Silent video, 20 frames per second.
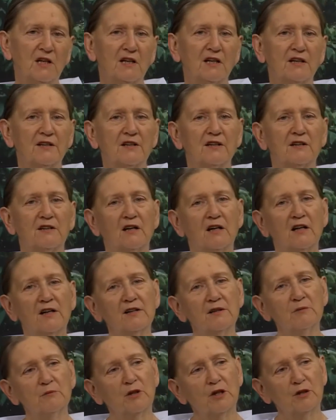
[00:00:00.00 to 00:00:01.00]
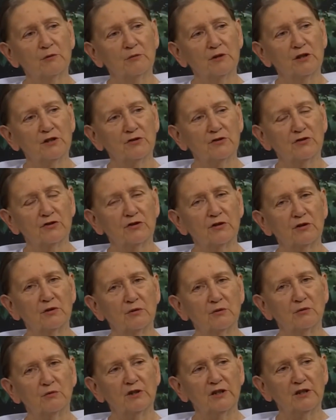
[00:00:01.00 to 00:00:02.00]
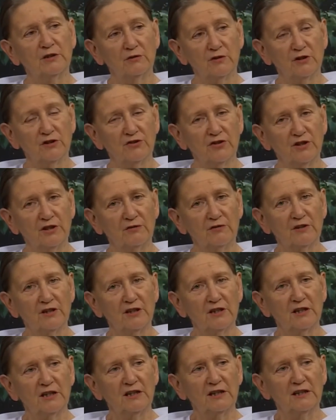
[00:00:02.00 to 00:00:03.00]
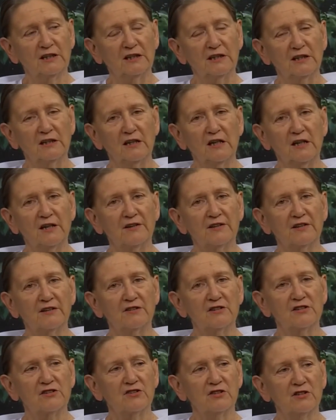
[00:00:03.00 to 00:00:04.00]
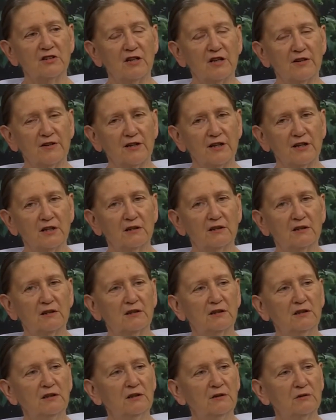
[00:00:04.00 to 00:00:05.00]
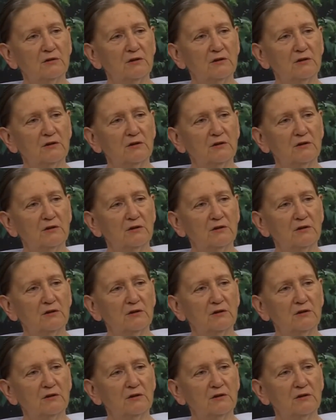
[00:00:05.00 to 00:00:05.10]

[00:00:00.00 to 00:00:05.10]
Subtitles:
And there are other moments where you can see very clearly there is nothing you